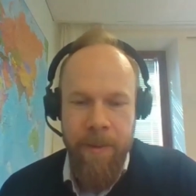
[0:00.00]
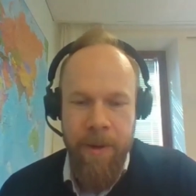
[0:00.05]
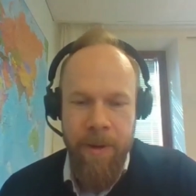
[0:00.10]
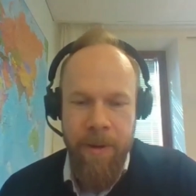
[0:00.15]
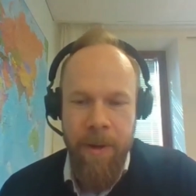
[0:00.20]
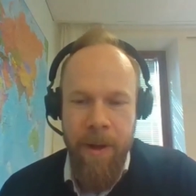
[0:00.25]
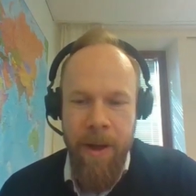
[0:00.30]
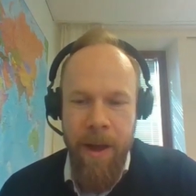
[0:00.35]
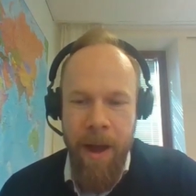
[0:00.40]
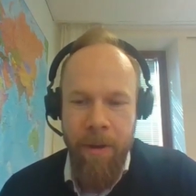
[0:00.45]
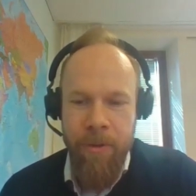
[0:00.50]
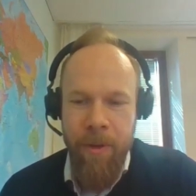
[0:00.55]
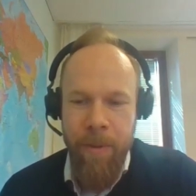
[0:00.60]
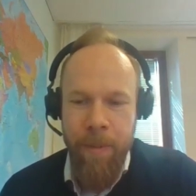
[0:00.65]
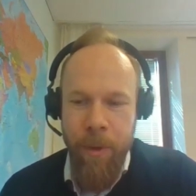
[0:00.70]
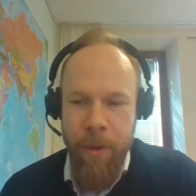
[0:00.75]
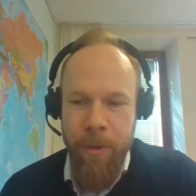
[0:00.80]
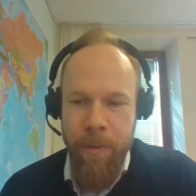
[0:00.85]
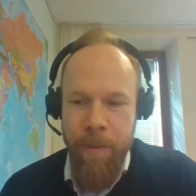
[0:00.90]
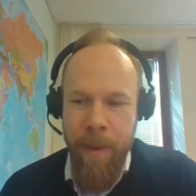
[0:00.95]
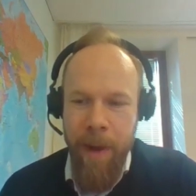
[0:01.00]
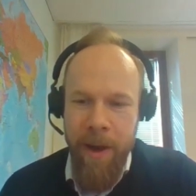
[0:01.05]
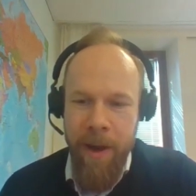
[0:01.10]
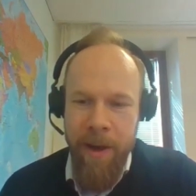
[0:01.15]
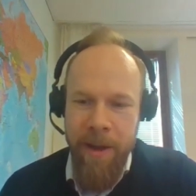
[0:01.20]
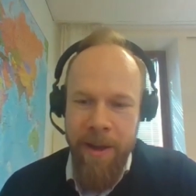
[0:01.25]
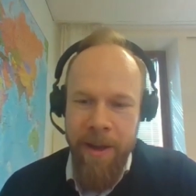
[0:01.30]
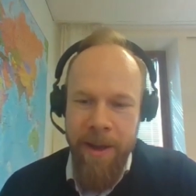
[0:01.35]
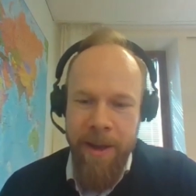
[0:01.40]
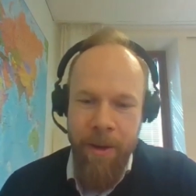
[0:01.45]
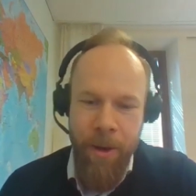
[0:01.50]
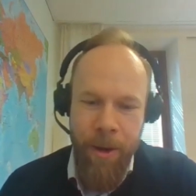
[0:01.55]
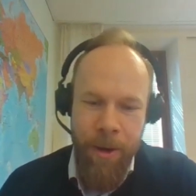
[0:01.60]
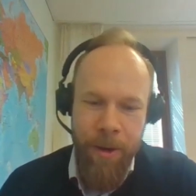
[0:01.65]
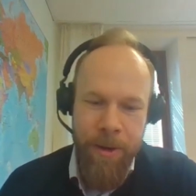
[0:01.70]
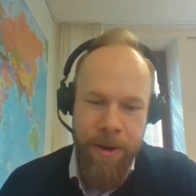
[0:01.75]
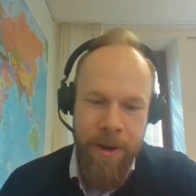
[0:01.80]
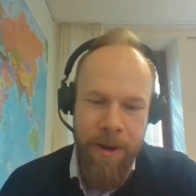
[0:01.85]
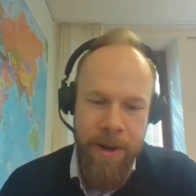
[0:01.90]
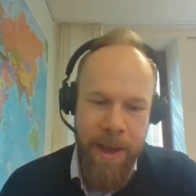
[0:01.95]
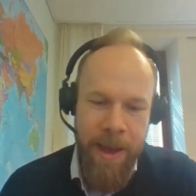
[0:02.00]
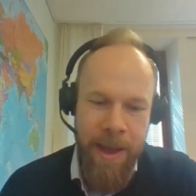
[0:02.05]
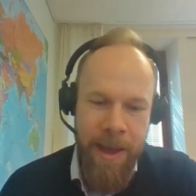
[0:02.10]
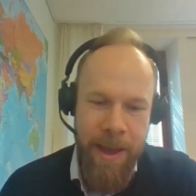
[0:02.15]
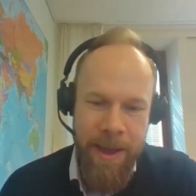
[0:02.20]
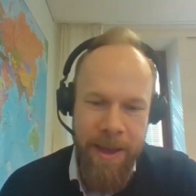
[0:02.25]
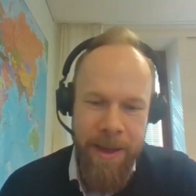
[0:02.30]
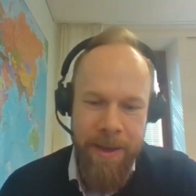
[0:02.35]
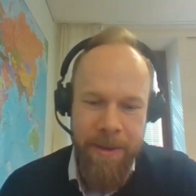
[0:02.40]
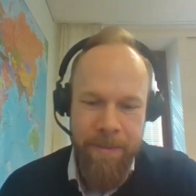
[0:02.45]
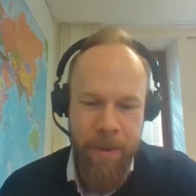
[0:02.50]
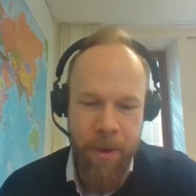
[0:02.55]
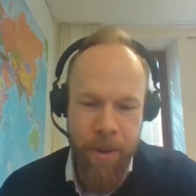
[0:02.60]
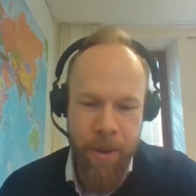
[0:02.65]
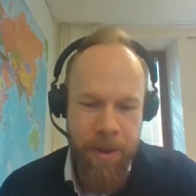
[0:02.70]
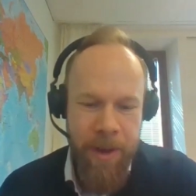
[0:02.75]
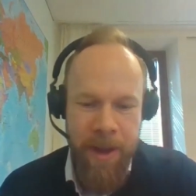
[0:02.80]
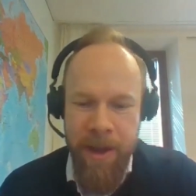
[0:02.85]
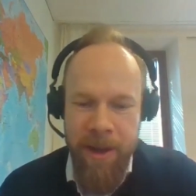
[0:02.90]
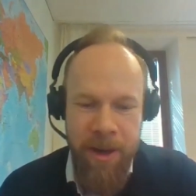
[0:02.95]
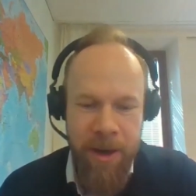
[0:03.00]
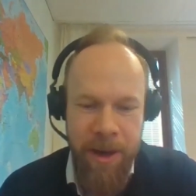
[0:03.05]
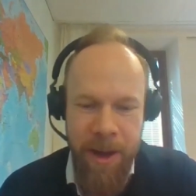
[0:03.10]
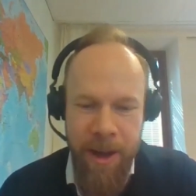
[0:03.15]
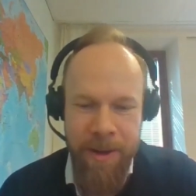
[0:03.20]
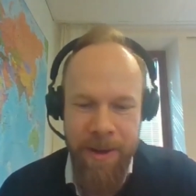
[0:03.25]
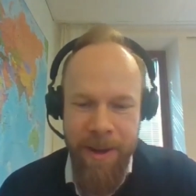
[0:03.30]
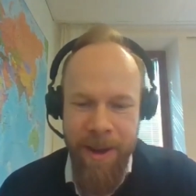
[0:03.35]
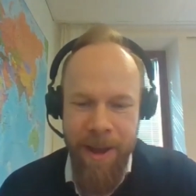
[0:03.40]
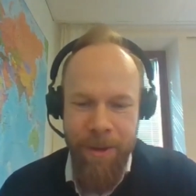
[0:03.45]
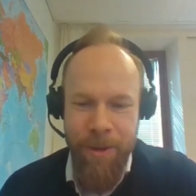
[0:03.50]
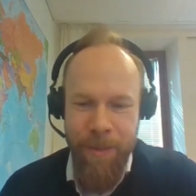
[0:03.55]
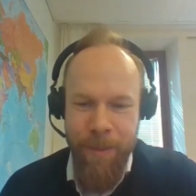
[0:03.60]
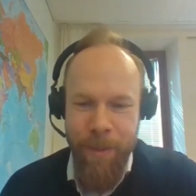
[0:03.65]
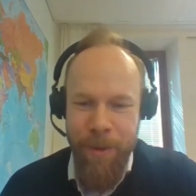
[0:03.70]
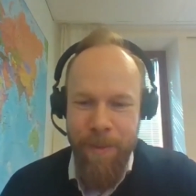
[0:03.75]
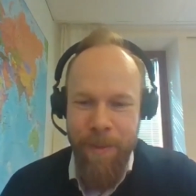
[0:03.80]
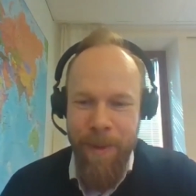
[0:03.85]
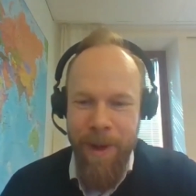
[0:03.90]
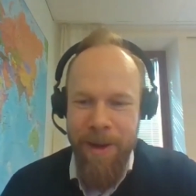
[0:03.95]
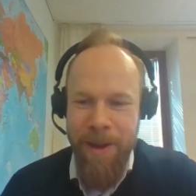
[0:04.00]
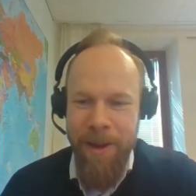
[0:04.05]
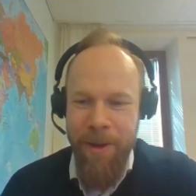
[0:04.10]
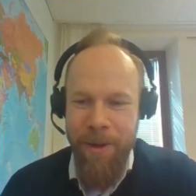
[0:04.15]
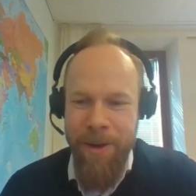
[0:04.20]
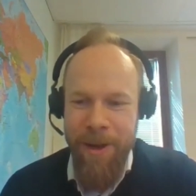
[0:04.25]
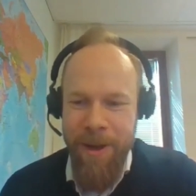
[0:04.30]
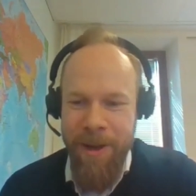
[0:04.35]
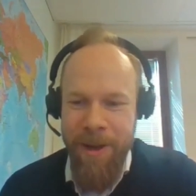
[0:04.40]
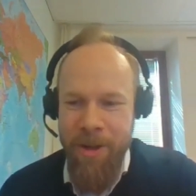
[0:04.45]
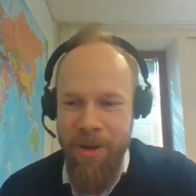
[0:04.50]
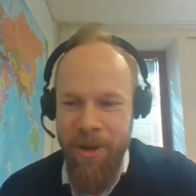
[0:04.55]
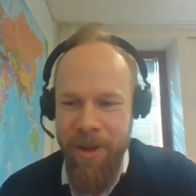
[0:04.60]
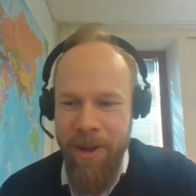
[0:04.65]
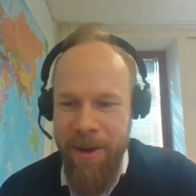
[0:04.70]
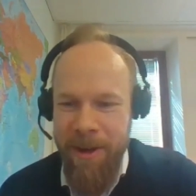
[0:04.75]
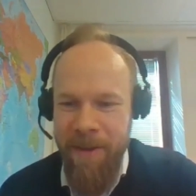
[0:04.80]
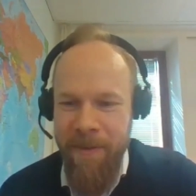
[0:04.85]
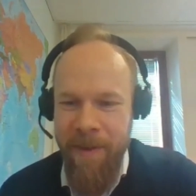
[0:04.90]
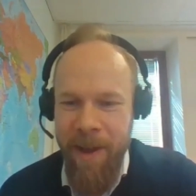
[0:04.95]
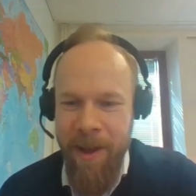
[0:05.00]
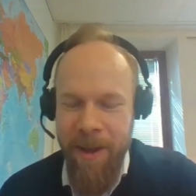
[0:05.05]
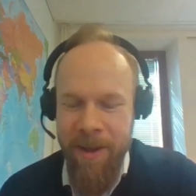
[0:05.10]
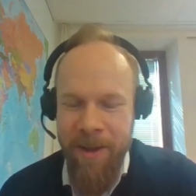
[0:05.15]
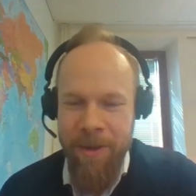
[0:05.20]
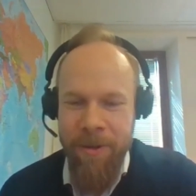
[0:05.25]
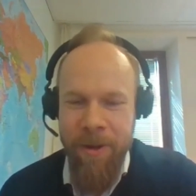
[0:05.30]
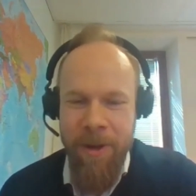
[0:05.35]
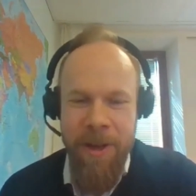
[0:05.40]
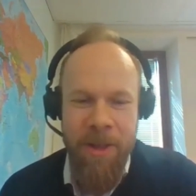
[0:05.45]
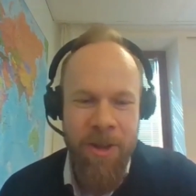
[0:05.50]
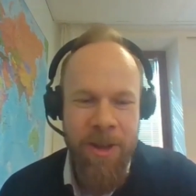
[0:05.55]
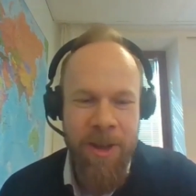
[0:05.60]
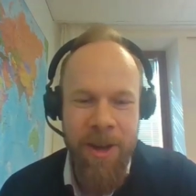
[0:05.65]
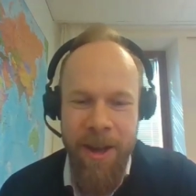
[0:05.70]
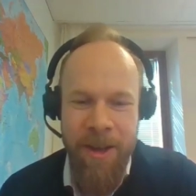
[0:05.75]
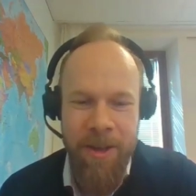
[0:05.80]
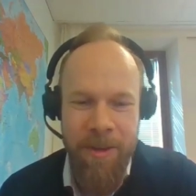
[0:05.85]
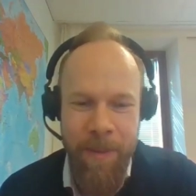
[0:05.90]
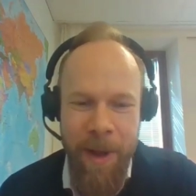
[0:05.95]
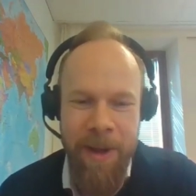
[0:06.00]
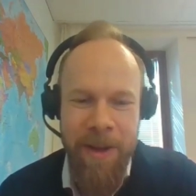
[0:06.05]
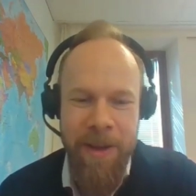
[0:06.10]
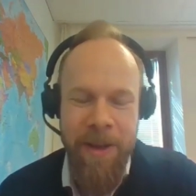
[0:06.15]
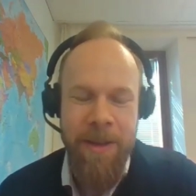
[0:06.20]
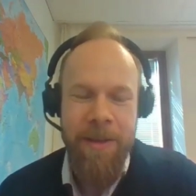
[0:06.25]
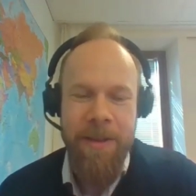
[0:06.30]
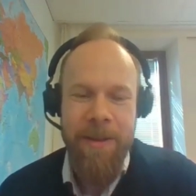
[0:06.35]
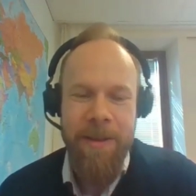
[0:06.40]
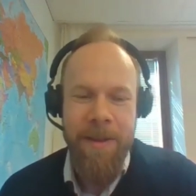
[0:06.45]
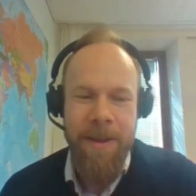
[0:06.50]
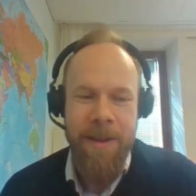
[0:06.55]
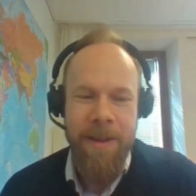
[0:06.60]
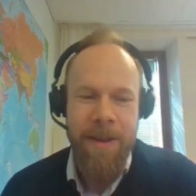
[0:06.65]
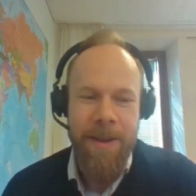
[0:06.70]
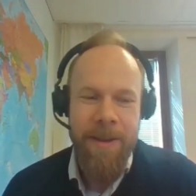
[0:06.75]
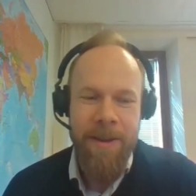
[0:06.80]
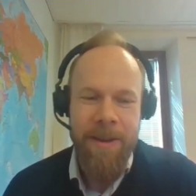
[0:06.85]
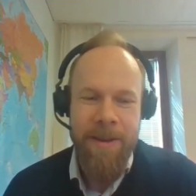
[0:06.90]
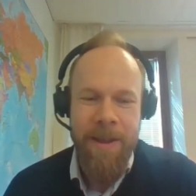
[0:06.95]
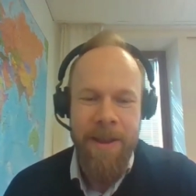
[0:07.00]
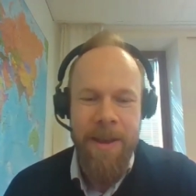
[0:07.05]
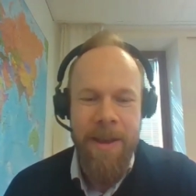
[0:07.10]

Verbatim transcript: You know, how to put money on a on the internet, how to put money on a digital device, how to digitize money, and